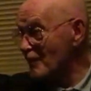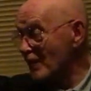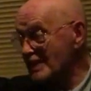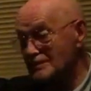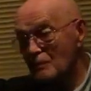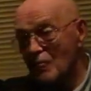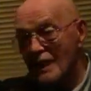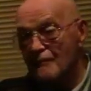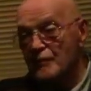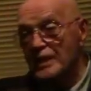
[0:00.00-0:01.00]
Right?
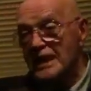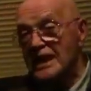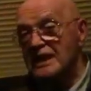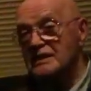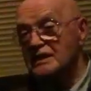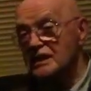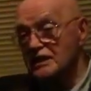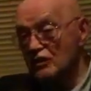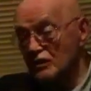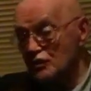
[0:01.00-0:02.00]
And he
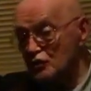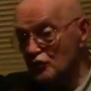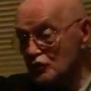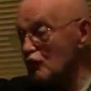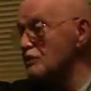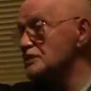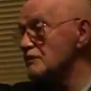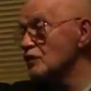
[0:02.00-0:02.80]
got in touch and said, I've